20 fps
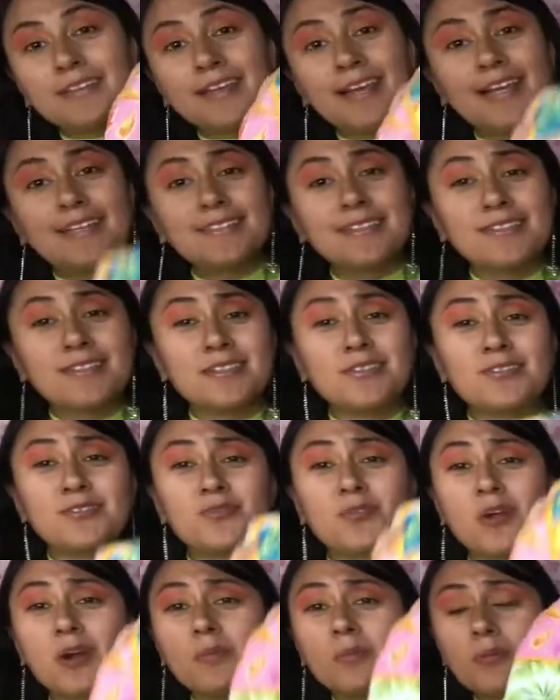It has this
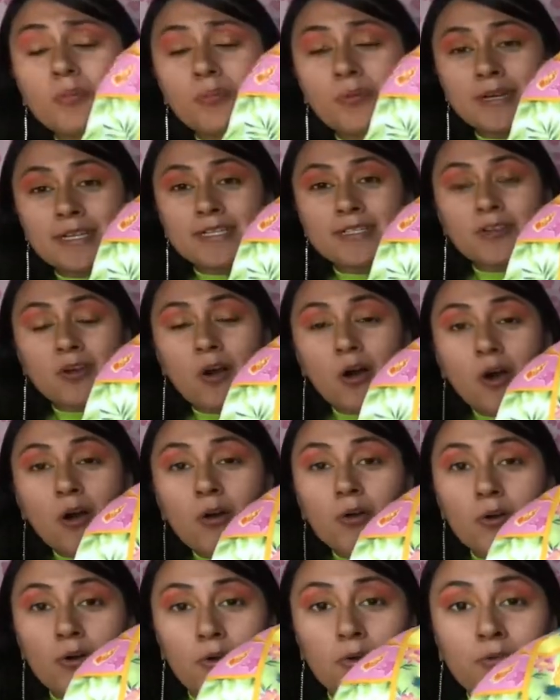adorable print
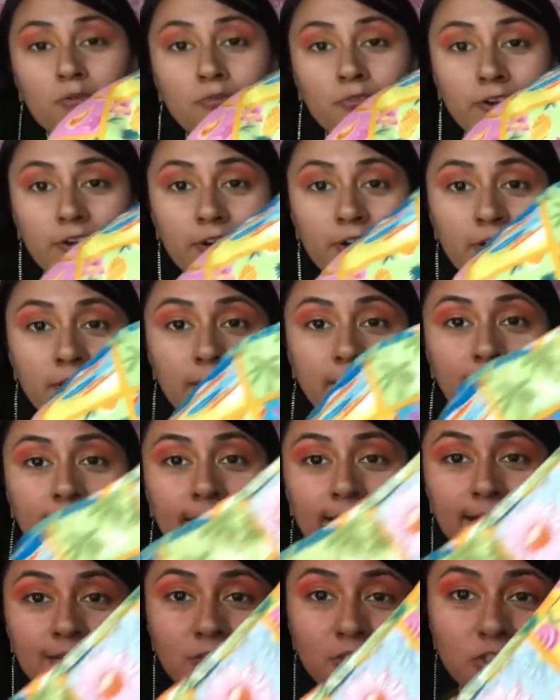all over.
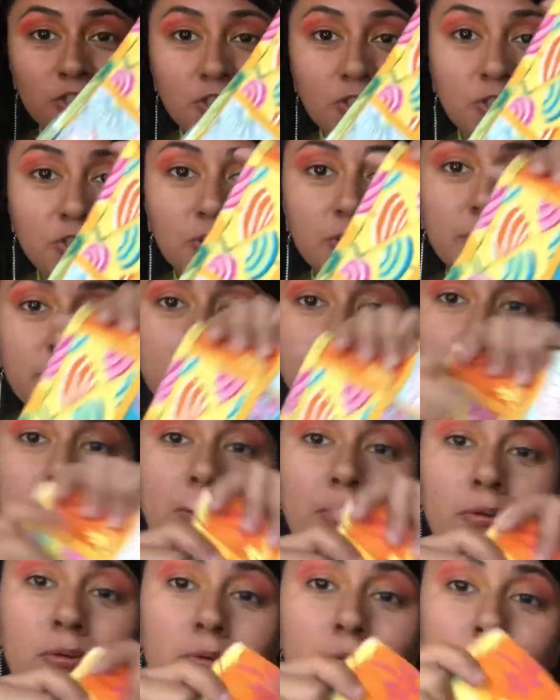It's just
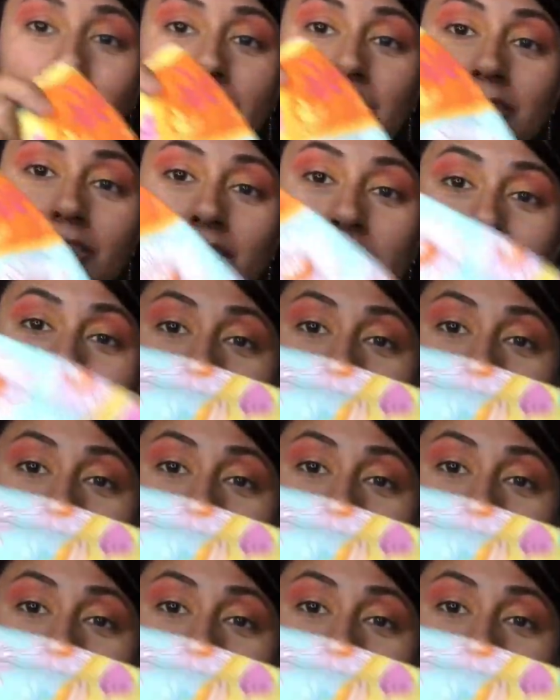so much